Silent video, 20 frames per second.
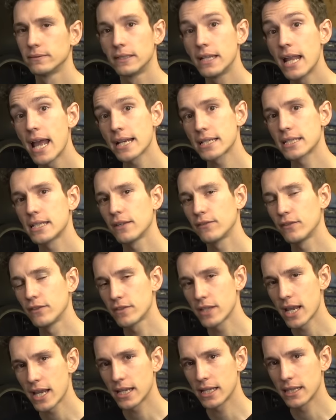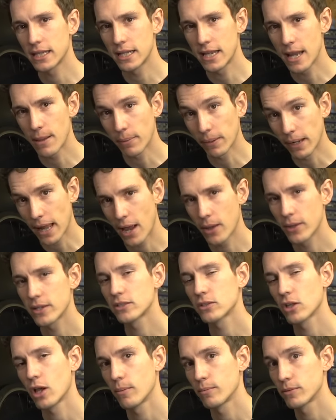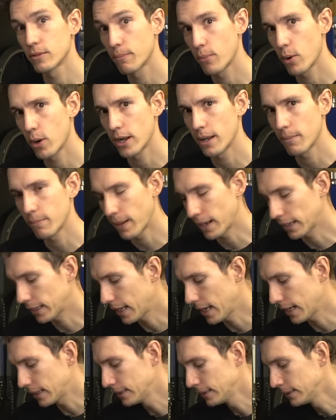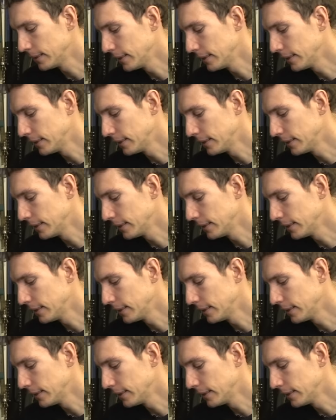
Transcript: Next, if you've taken the nipple out, it's time to put it back in.